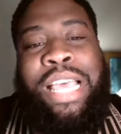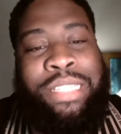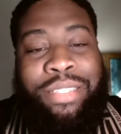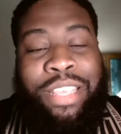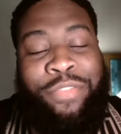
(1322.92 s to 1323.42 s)

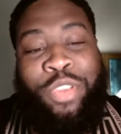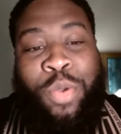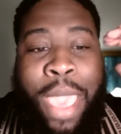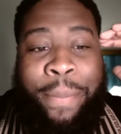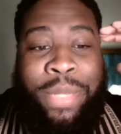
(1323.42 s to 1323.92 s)
us if
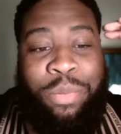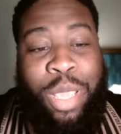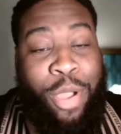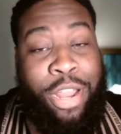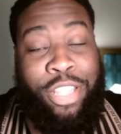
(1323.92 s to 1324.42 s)
you happen to
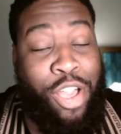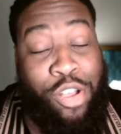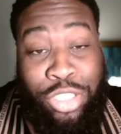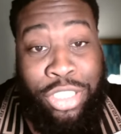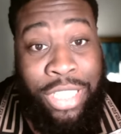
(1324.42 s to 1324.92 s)
be a part of the
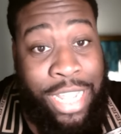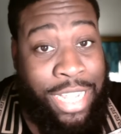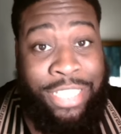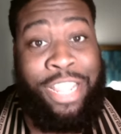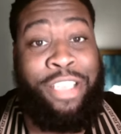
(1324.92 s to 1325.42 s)
culture. Let
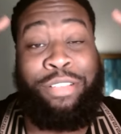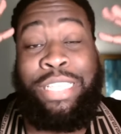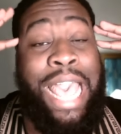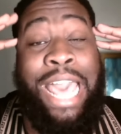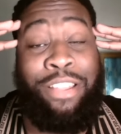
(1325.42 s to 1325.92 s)
us know
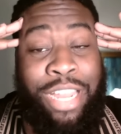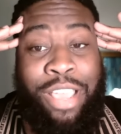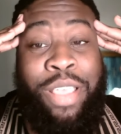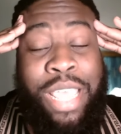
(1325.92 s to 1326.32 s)
because I don't. Know. I